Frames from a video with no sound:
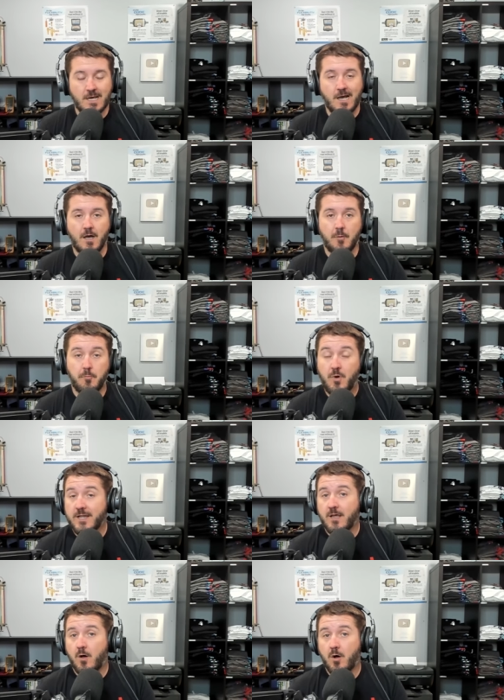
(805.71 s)
um,
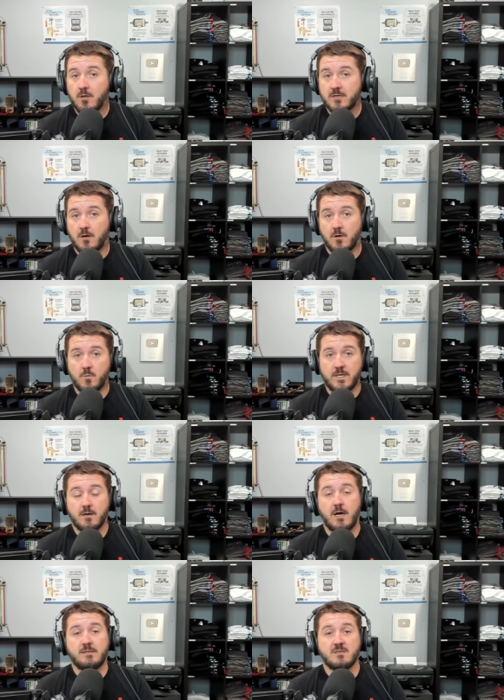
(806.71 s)
but all in all, we
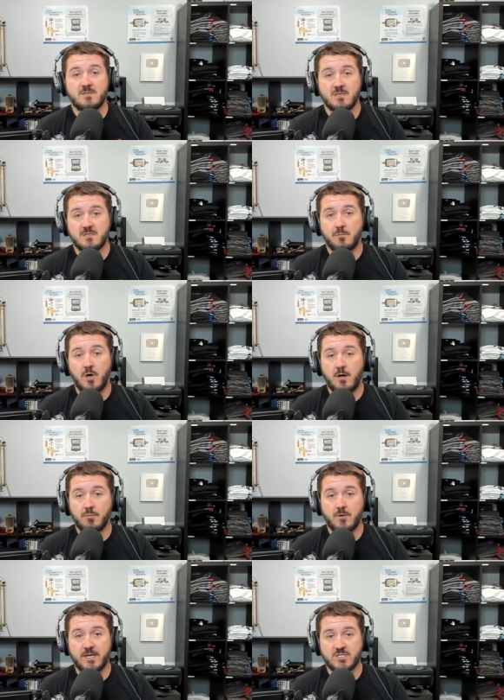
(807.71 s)
got the system
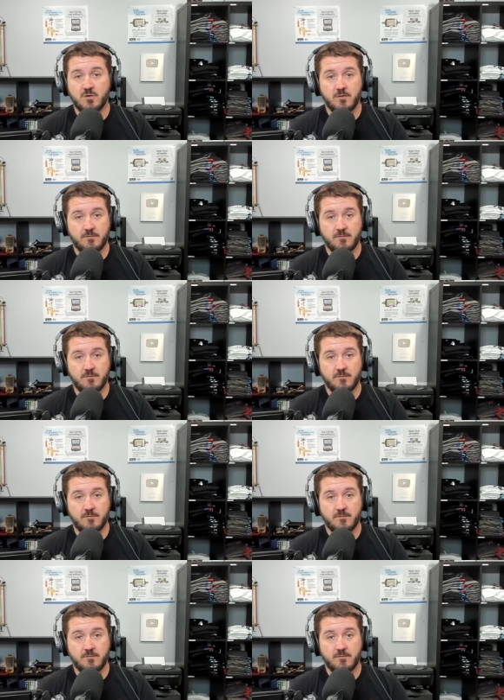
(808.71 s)
operational.